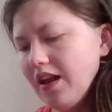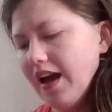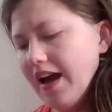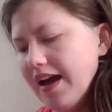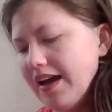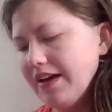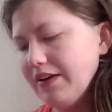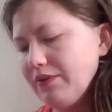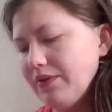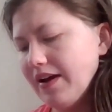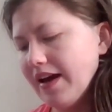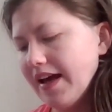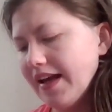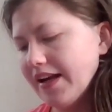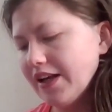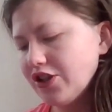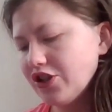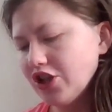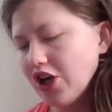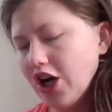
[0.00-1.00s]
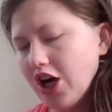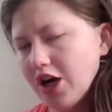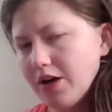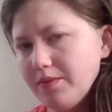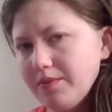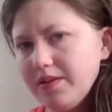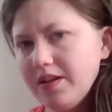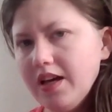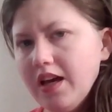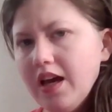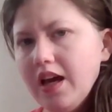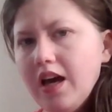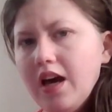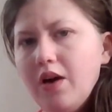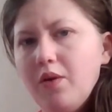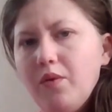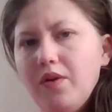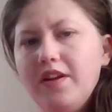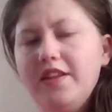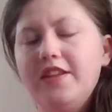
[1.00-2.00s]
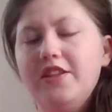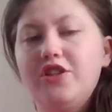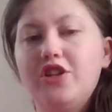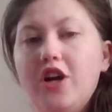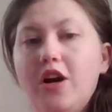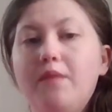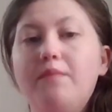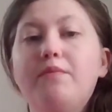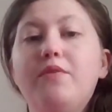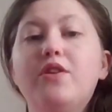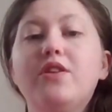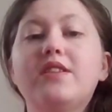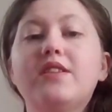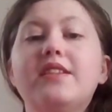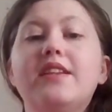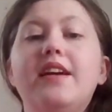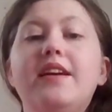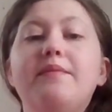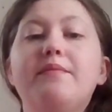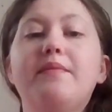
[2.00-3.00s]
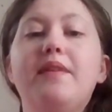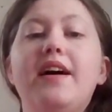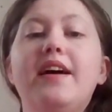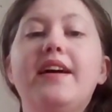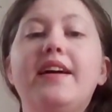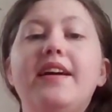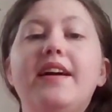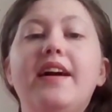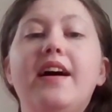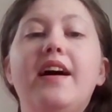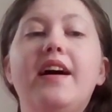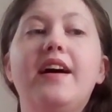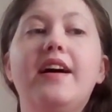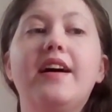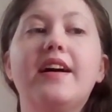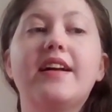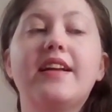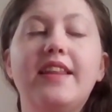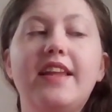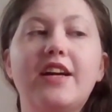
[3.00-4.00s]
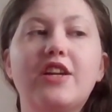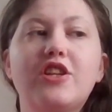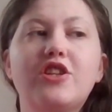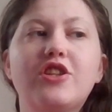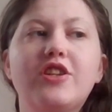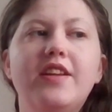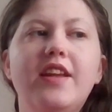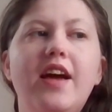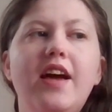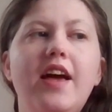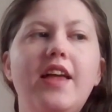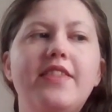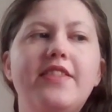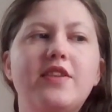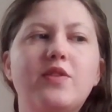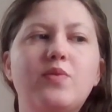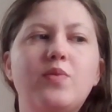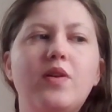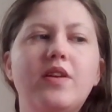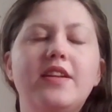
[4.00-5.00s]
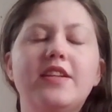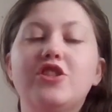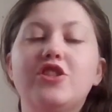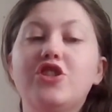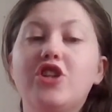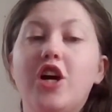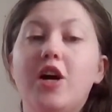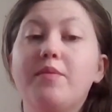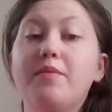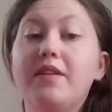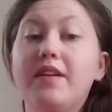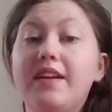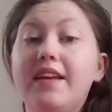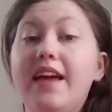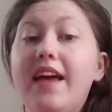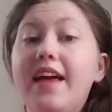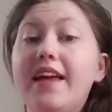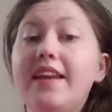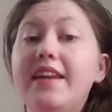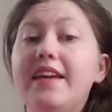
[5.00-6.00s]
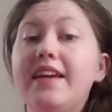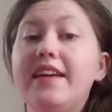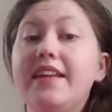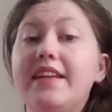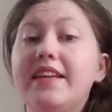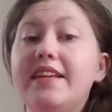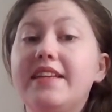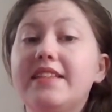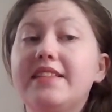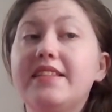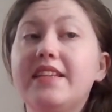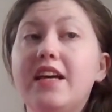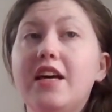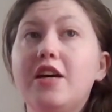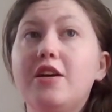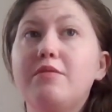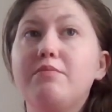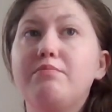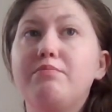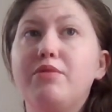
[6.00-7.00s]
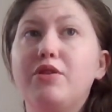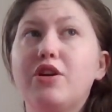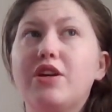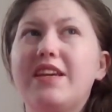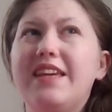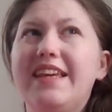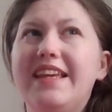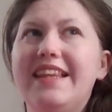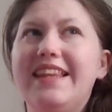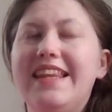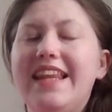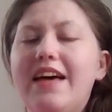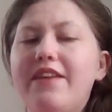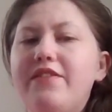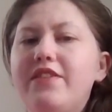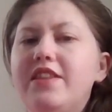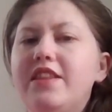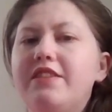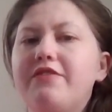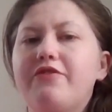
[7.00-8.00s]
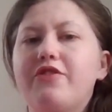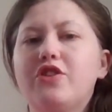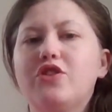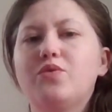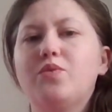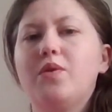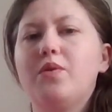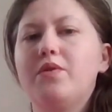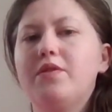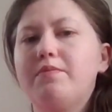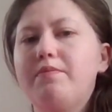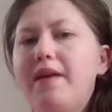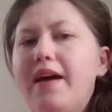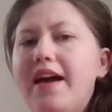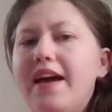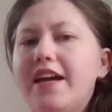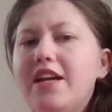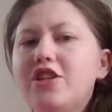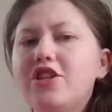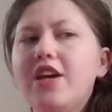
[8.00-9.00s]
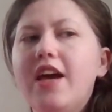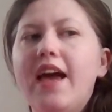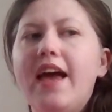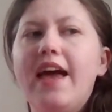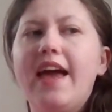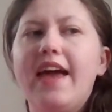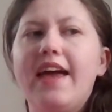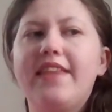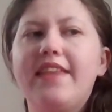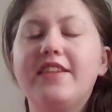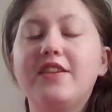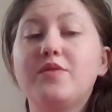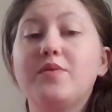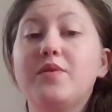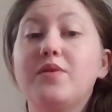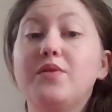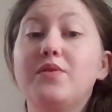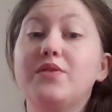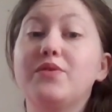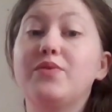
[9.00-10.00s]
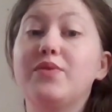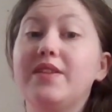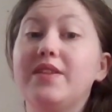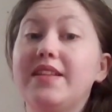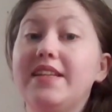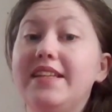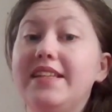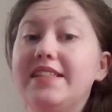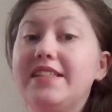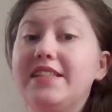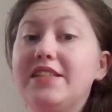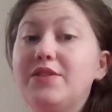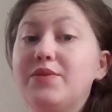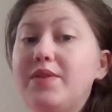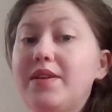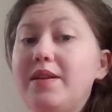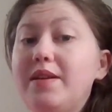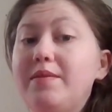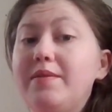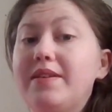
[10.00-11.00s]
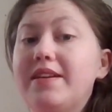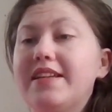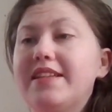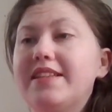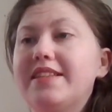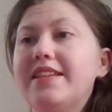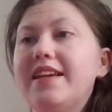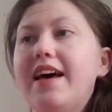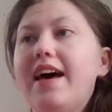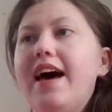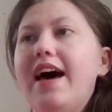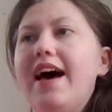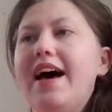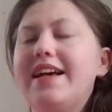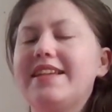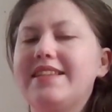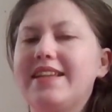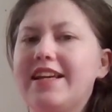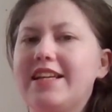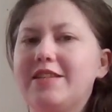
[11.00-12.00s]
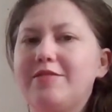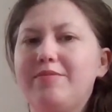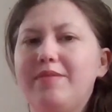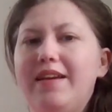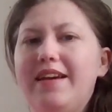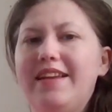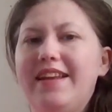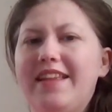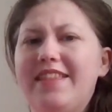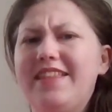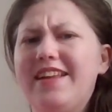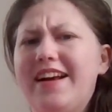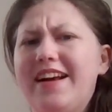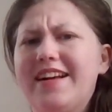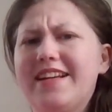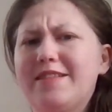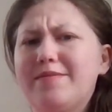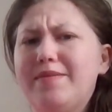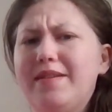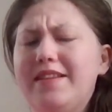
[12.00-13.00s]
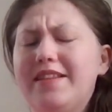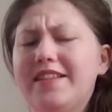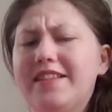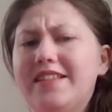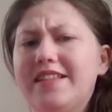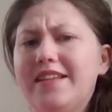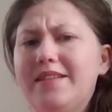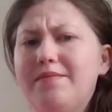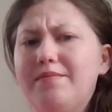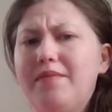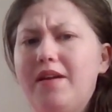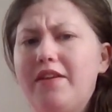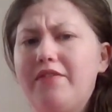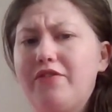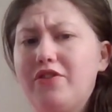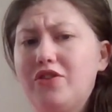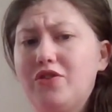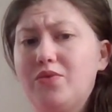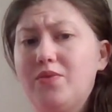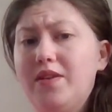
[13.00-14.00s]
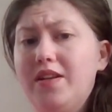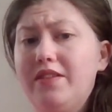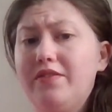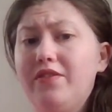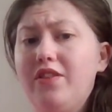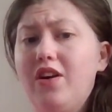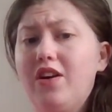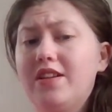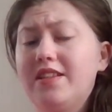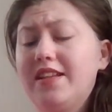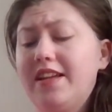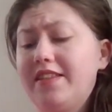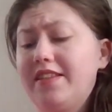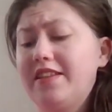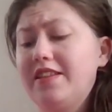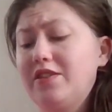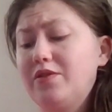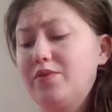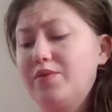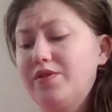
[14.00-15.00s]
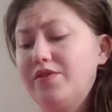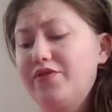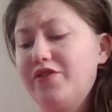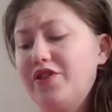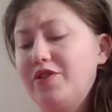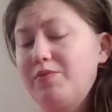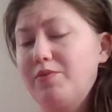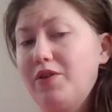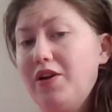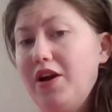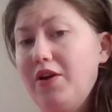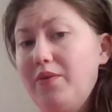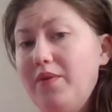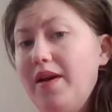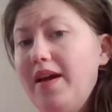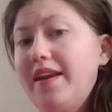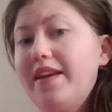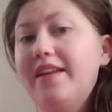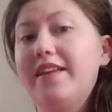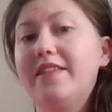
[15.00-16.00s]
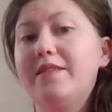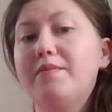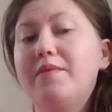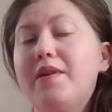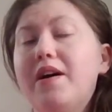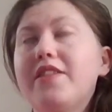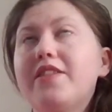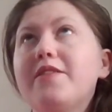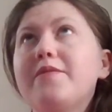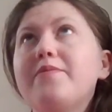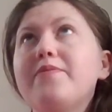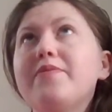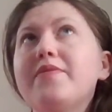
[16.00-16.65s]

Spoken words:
I read Charmed, one of the Charmed books in my collection. This one is Charmed again. It is book 11, the first one with Paige. And this one was really easy to read because, as I explained, I think I explained this in my first reading vlog, so I think this was the first book I read in the month.